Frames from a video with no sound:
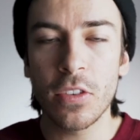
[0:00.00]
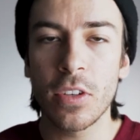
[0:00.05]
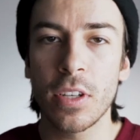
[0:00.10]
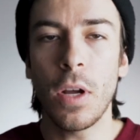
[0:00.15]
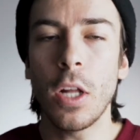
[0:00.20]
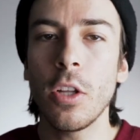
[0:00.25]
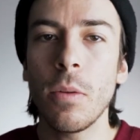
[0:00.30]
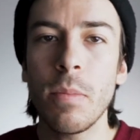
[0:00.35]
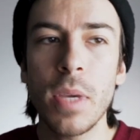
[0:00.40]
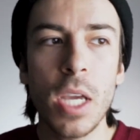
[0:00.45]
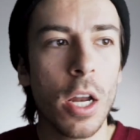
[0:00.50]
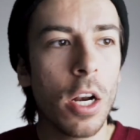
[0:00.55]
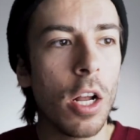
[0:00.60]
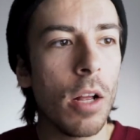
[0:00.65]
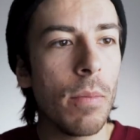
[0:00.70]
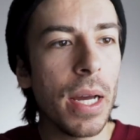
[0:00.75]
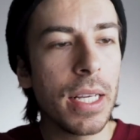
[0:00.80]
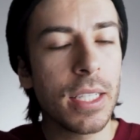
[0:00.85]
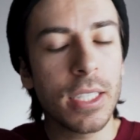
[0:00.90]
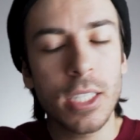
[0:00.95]
Follow me on all
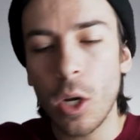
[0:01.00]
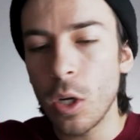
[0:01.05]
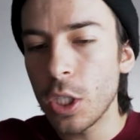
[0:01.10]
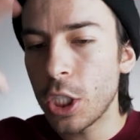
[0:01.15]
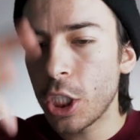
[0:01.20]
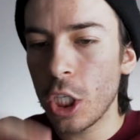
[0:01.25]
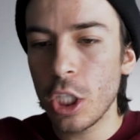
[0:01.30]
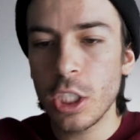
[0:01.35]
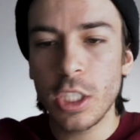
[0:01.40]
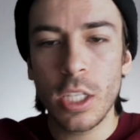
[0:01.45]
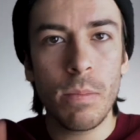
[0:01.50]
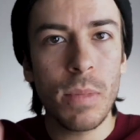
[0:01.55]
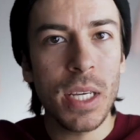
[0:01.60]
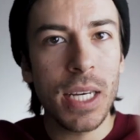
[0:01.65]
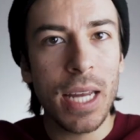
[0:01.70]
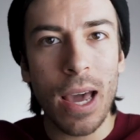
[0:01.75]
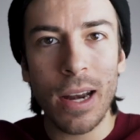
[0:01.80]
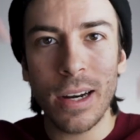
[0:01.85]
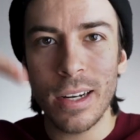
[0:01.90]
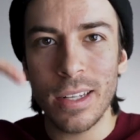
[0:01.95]
my socials, they'll be
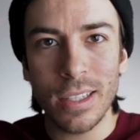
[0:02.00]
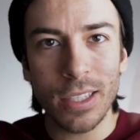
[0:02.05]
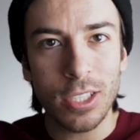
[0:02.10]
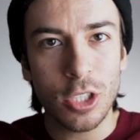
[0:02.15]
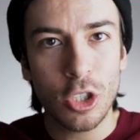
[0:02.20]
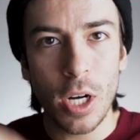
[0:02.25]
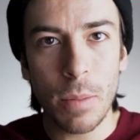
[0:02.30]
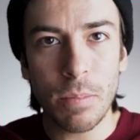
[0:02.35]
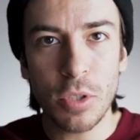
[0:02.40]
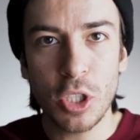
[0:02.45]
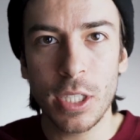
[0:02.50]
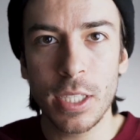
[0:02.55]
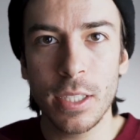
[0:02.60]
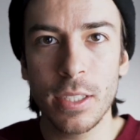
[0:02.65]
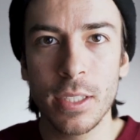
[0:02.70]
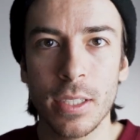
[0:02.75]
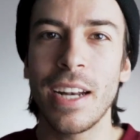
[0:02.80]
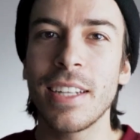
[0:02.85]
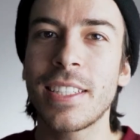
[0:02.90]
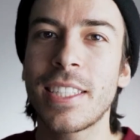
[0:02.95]
down in the
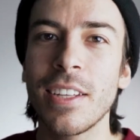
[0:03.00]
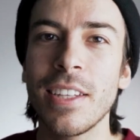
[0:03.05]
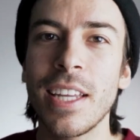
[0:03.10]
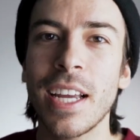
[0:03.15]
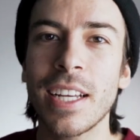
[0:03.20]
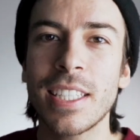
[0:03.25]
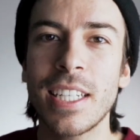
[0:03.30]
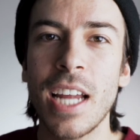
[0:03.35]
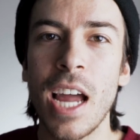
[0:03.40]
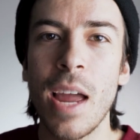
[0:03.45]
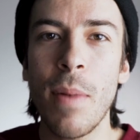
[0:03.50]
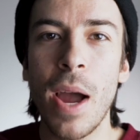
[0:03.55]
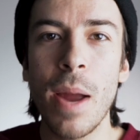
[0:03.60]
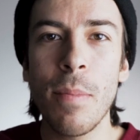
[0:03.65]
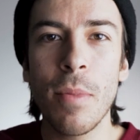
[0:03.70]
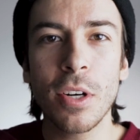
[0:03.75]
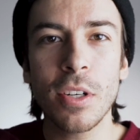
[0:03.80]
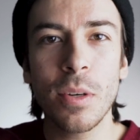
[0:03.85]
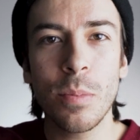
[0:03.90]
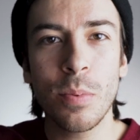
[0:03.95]
description. And until next time, I'm
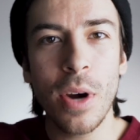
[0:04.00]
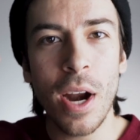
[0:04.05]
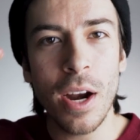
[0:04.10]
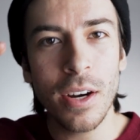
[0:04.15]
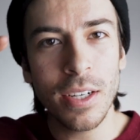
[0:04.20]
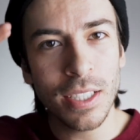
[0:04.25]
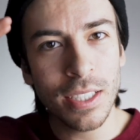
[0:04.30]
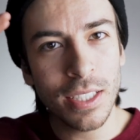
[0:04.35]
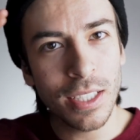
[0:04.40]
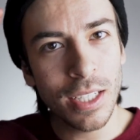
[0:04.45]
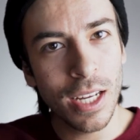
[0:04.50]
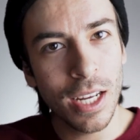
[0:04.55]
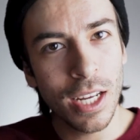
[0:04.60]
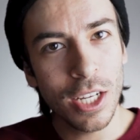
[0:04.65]
Marco Pereira.